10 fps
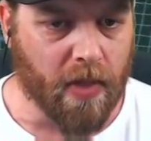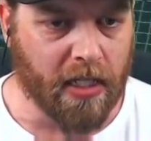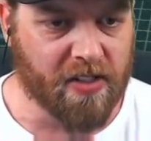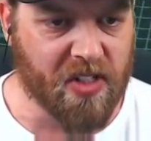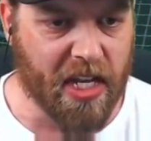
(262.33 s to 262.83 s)

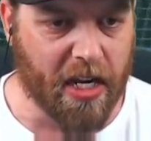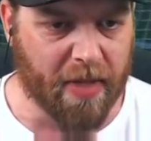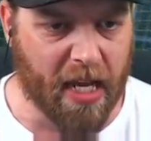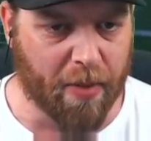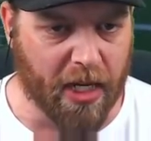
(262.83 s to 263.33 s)
And set
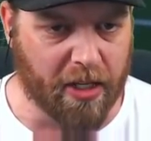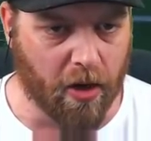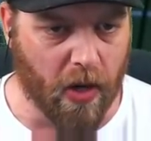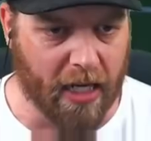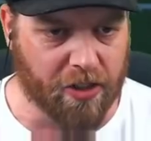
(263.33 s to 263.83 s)
up there by
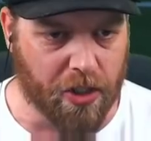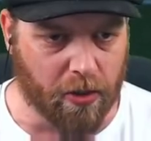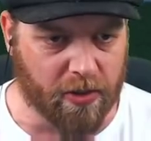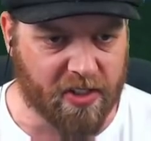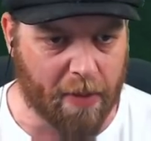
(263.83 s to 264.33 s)
Johan
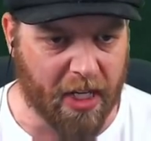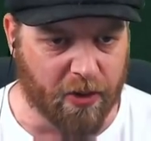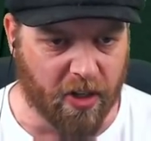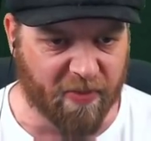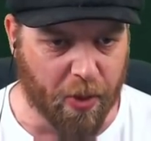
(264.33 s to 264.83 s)
Schultz. Demi
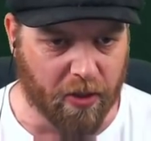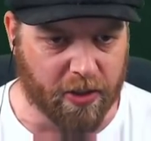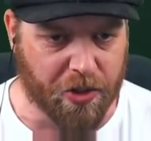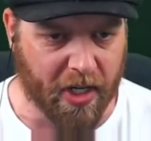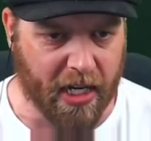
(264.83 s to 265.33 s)
could have pulled
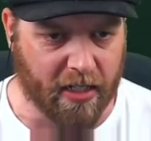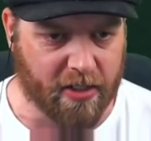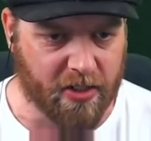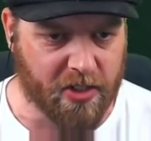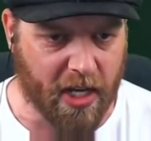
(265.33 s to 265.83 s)
the trigger.
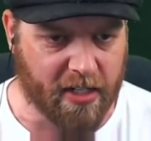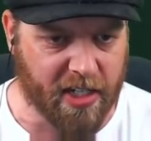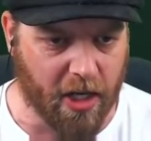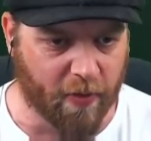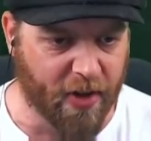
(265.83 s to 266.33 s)
Decided
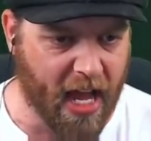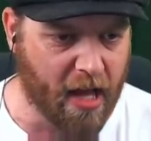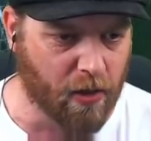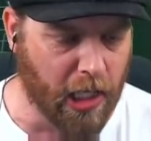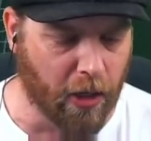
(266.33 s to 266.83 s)
to go for
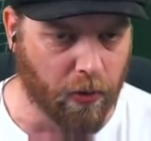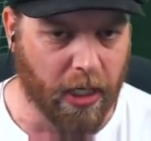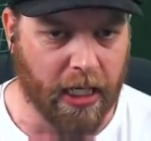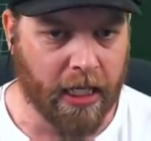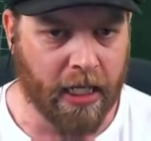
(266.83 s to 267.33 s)
Allo.
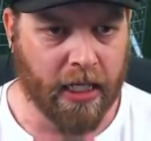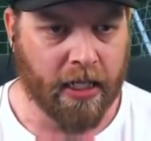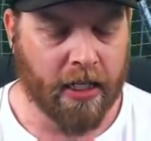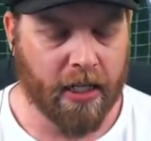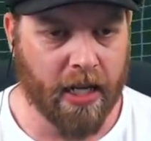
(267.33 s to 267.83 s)

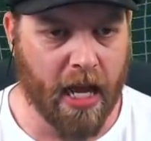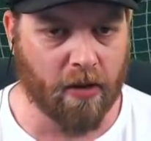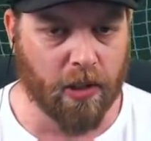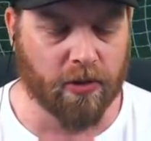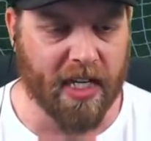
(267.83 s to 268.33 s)
And
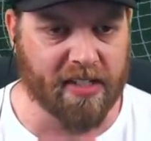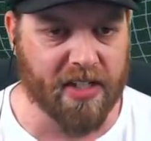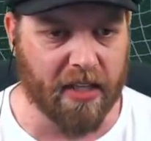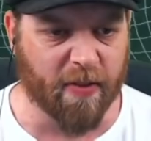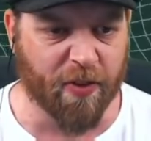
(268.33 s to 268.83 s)
Allo does
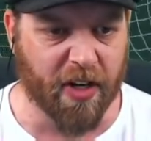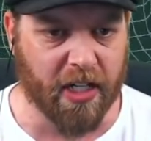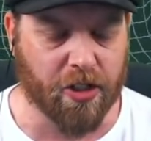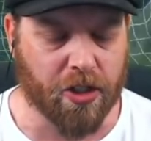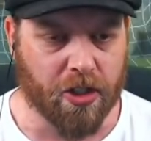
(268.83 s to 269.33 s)
get the
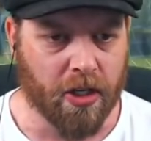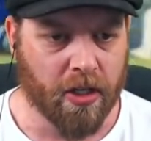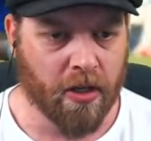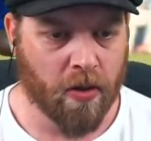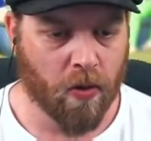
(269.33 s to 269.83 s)
finish.
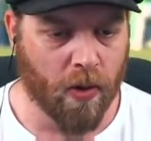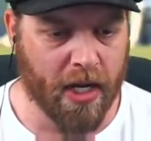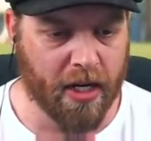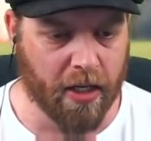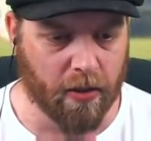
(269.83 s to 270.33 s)

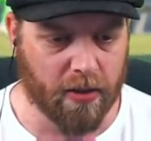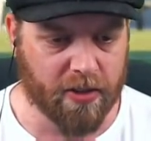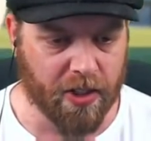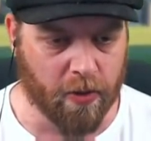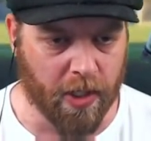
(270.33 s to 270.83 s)
1-0
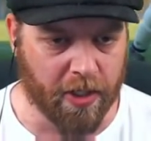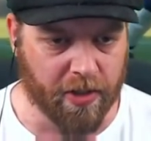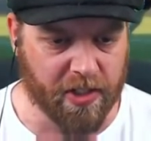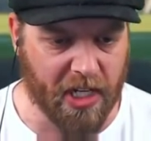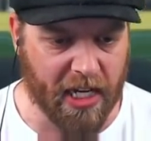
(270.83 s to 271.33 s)
to the
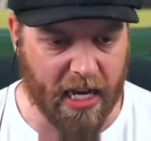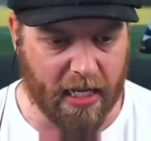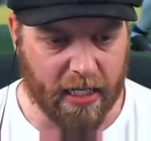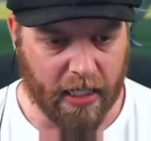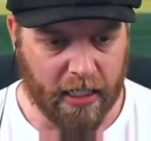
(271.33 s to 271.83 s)
Wanderers here.
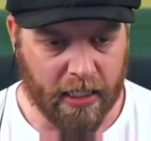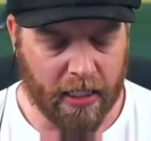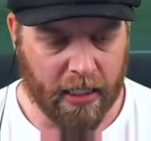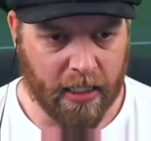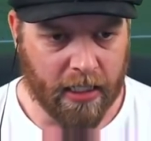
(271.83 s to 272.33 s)

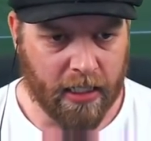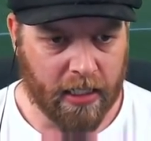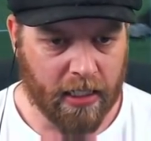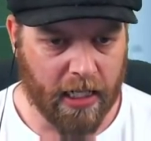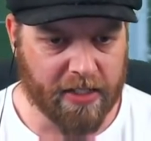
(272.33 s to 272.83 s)

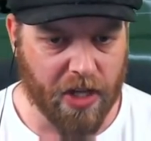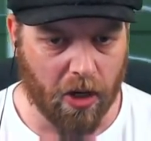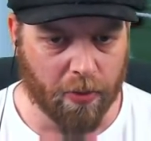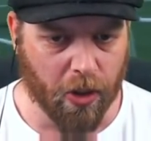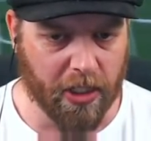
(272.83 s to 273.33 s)
Let's
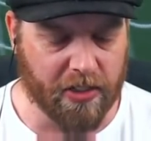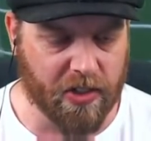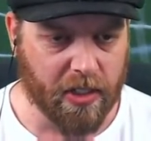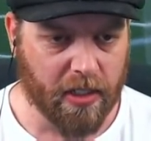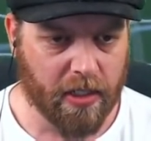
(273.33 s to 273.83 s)
go, boys.